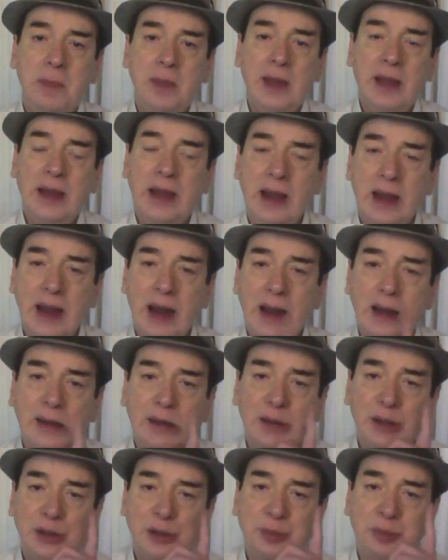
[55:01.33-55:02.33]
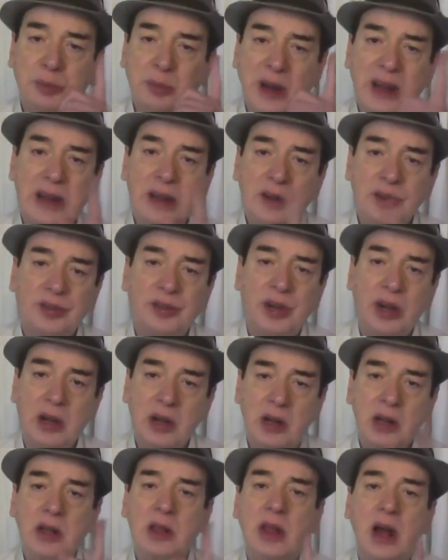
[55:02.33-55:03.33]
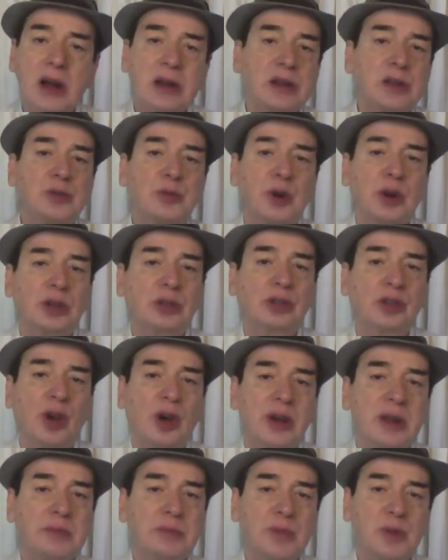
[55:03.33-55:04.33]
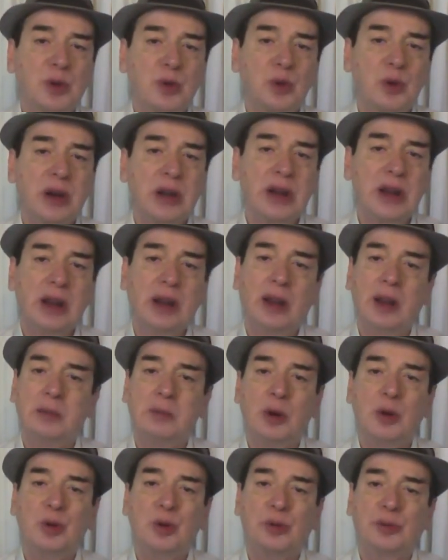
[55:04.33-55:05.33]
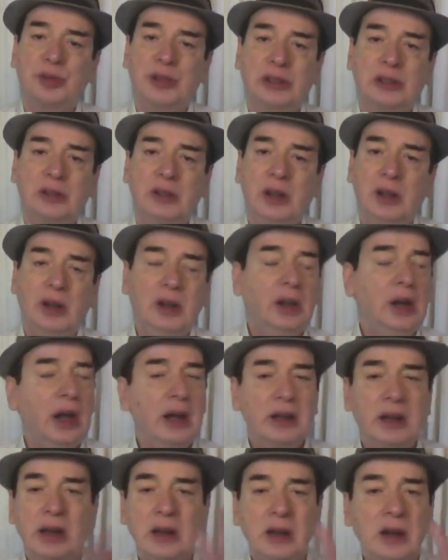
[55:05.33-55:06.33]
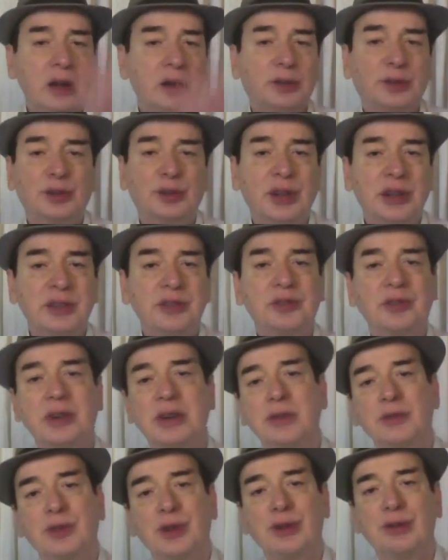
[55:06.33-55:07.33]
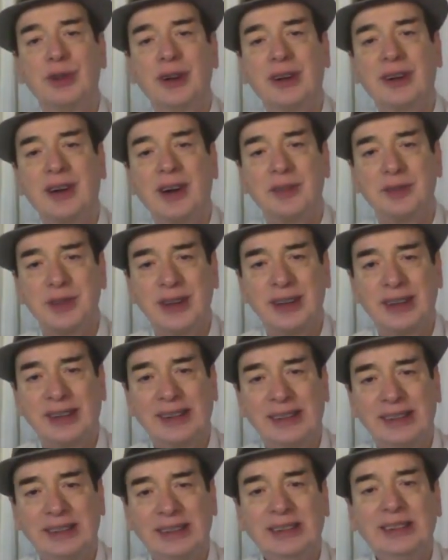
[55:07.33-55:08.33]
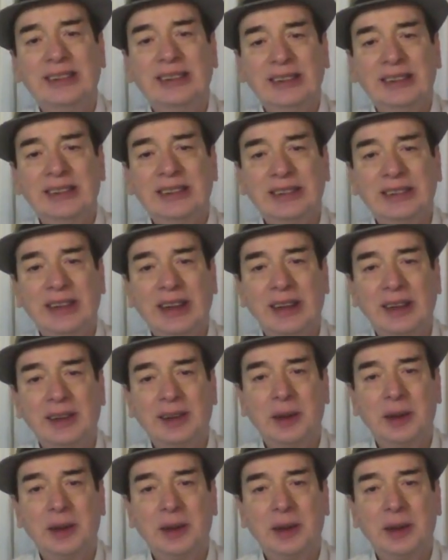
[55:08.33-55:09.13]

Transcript: he had his mind straight, and that is what saw him through, and he came out of it. And he did such wonderful work after that.